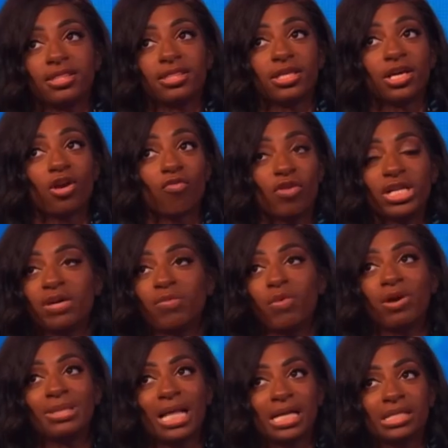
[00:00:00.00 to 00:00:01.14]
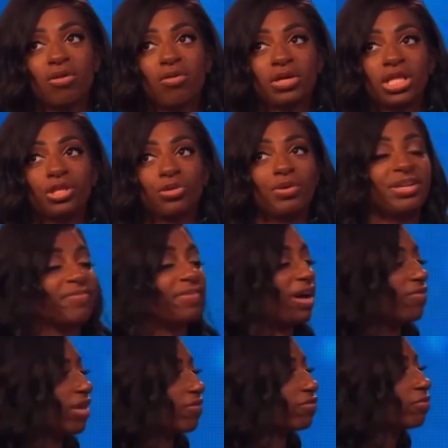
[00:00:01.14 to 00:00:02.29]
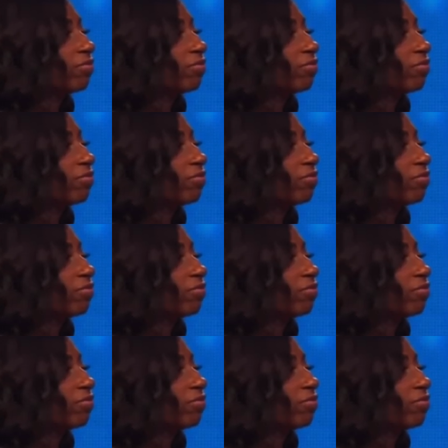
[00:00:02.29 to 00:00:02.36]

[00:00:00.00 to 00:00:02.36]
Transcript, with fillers: the gorilla won't last longer than 25 years. For some